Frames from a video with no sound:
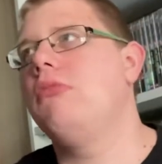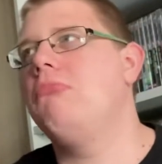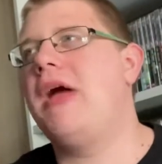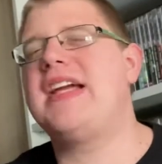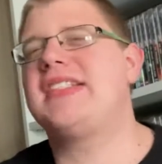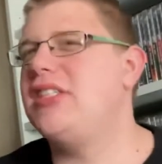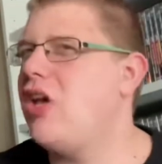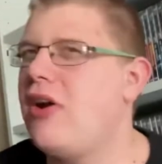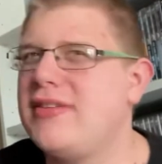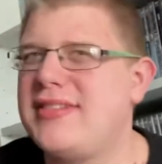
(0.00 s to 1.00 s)
makes
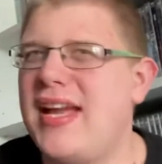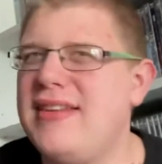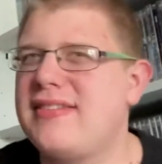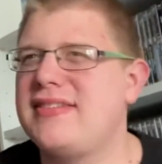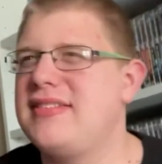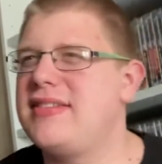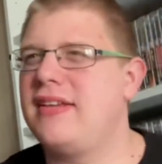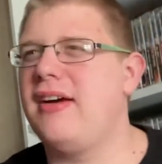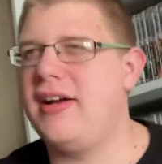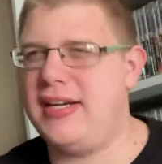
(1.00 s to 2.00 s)
no sense, because it's the
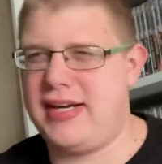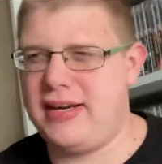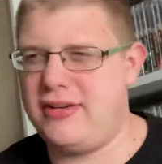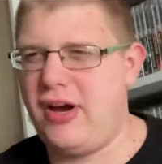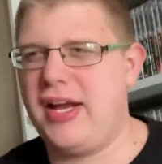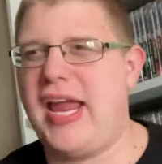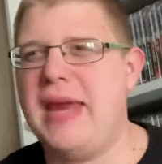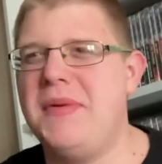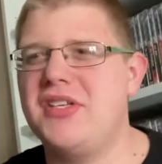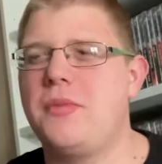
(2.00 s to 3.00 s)
Dalek
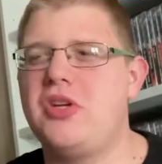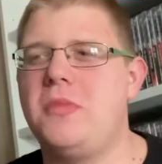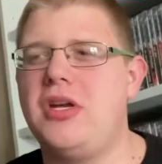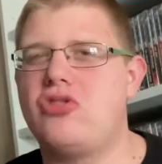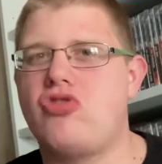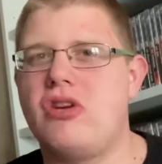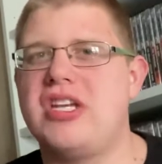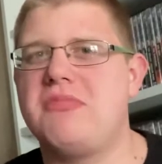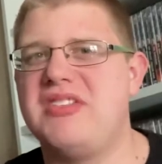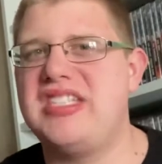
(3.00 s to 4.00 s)
aiming, it's supposed to be the
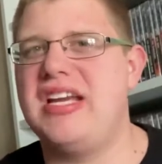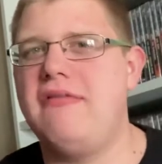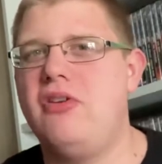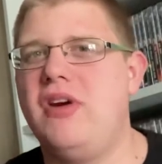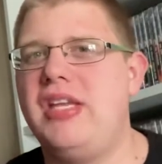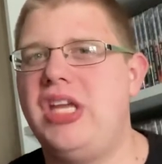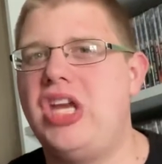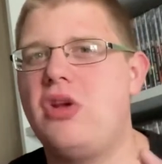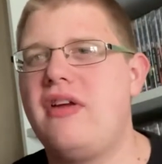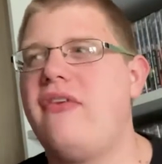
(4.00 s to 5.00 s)
strongest material in the
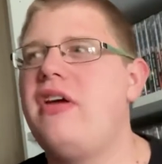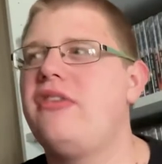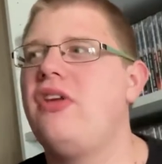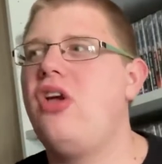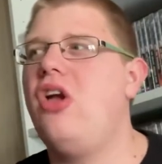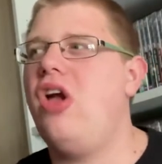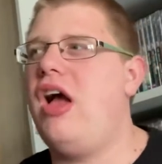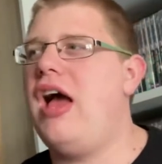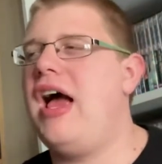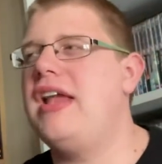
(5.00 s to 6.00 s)
universe,
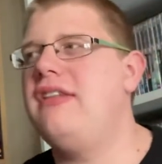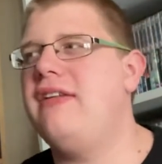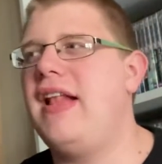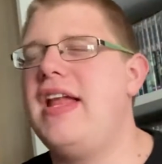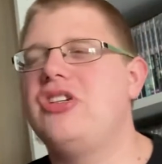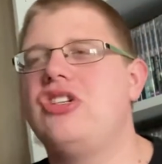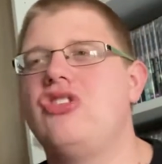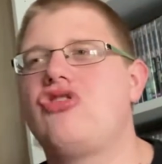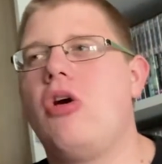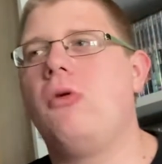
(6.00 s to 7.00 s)
and they literally
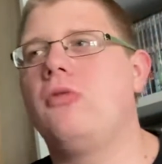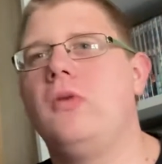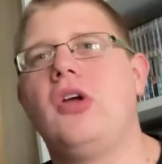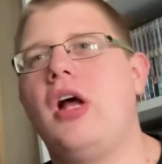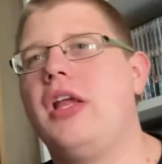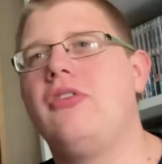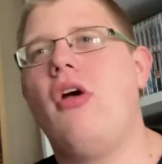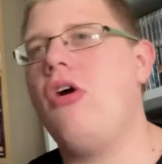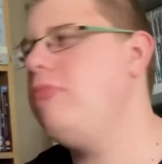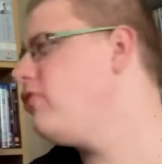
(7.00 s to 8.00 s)
just go up to a Dalek
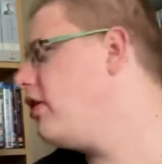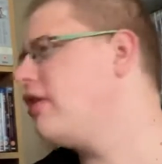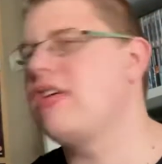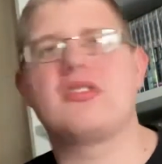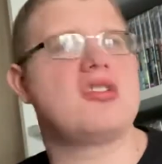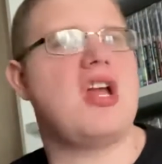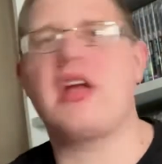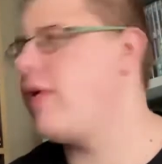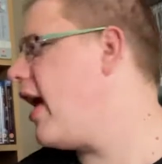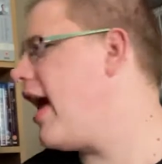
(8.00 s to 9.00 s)
domes and the Dalek's just there
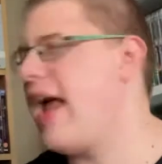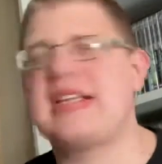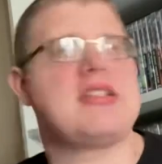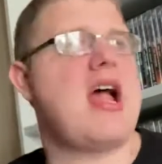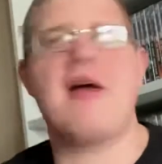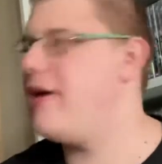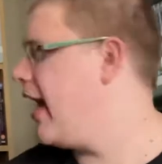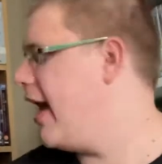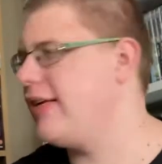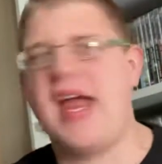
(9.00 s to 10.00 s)
going
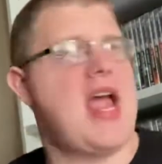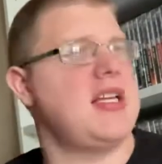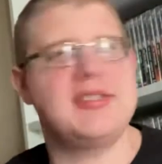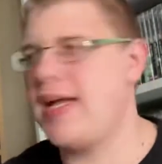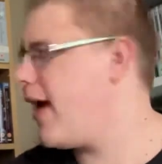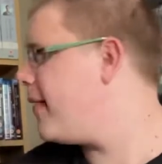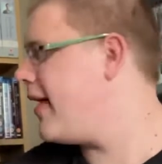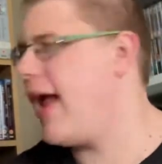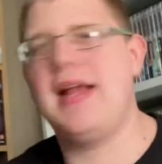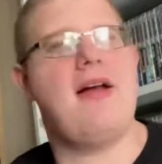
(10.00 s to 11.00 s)
exterminate,
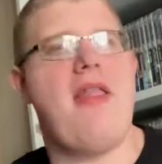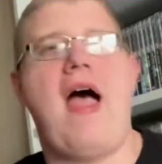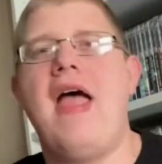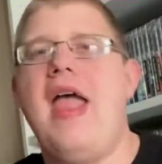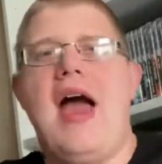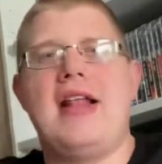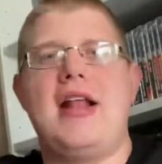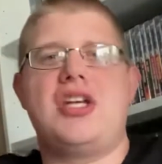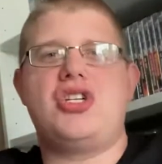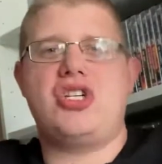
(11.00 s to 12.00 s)
exterminate like that, and then
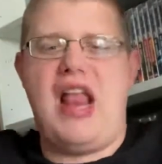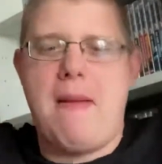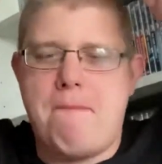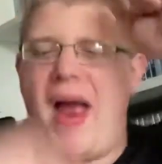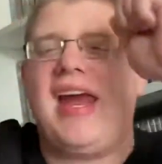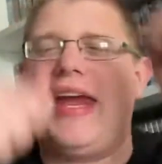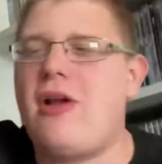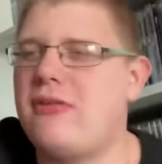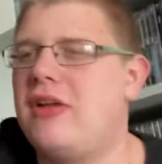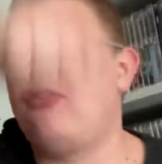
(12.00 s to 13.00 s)
it's just there banging
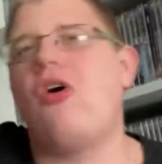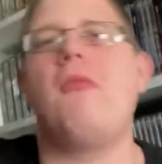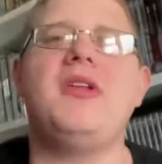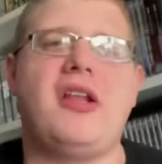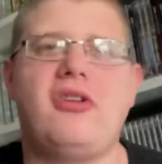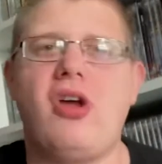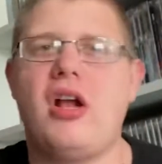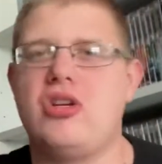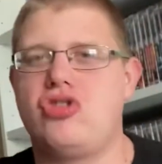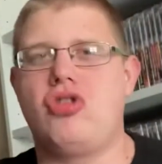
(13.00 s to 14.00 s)
on the dome and the
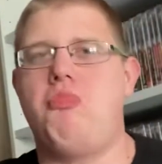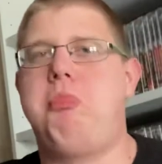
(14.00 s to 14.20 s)
Dalek just goes